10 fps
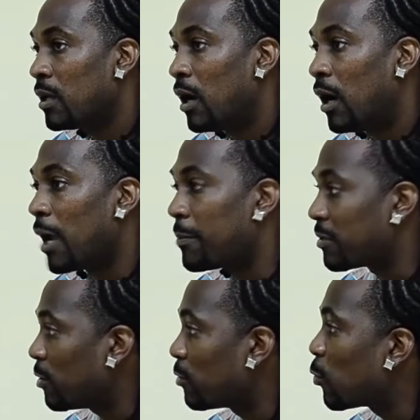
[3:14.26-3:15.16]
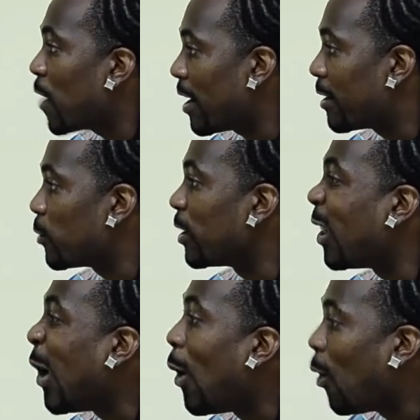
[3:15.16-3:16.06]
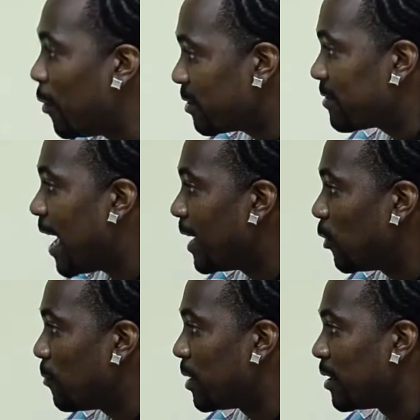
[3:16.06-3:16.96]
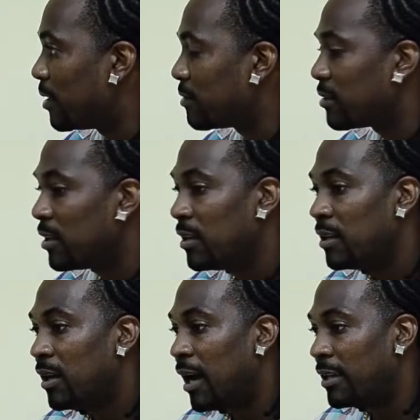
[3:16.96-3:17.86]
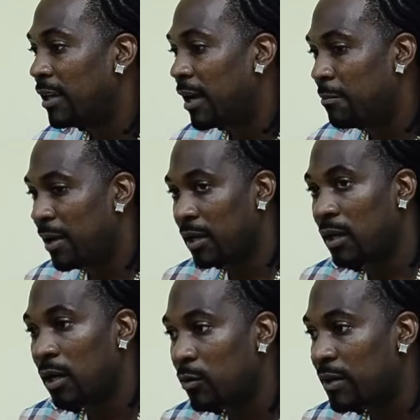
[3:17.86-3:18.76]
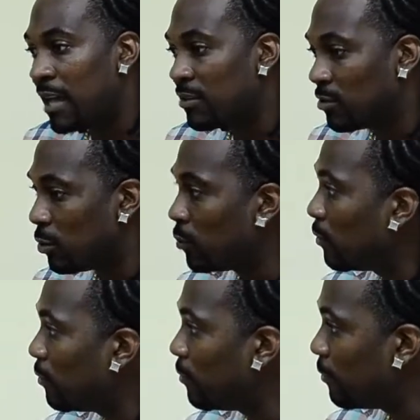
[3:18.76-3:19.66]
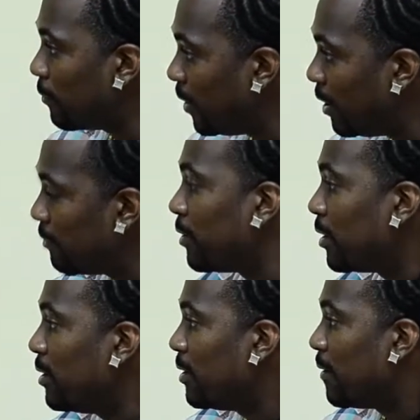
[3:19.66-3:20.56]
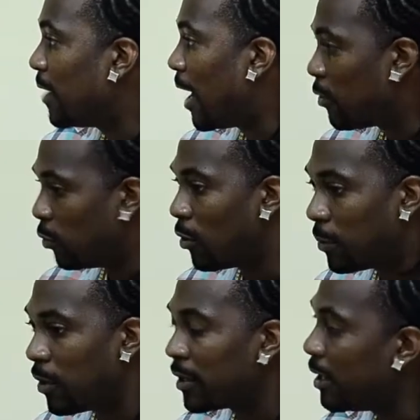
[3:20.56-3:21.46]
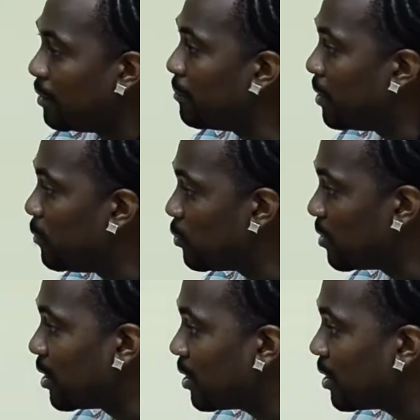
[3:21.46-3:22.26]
a Hypasounds record would always stand out because I bring along that zouk flavor that I grew up on in my music.